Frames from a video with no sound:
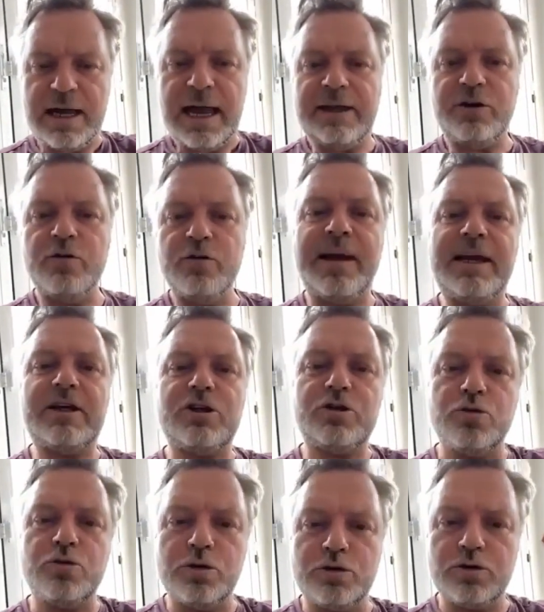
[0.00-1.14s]
and you make
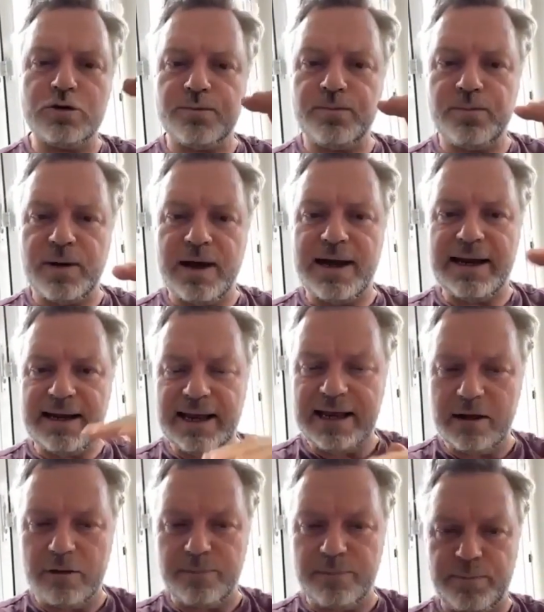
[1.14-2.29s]
sure to supply and
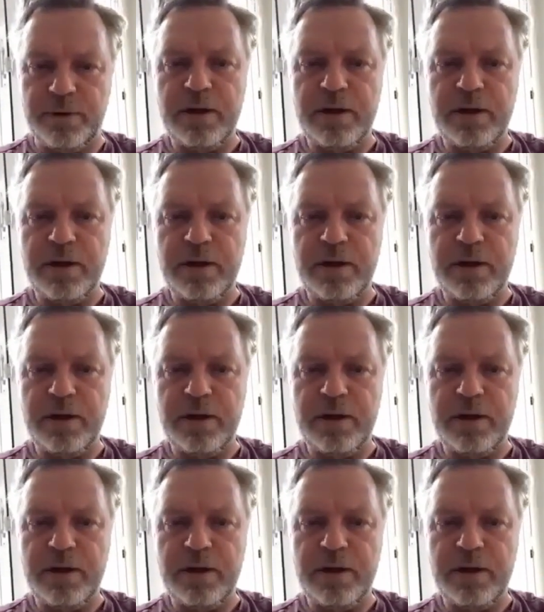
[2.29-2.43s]
help